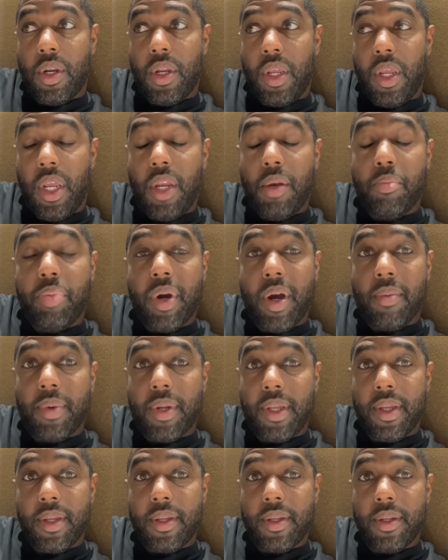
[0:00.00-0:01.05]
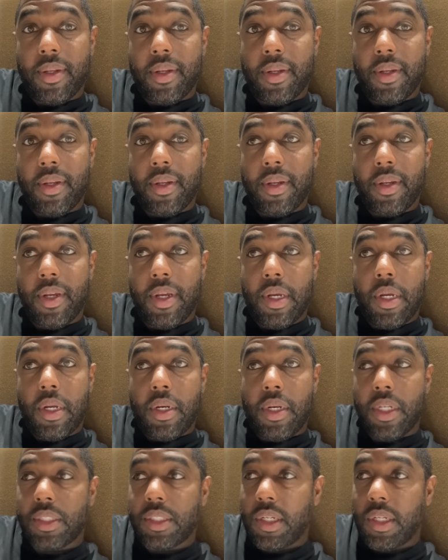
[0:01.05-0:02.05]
in public. This is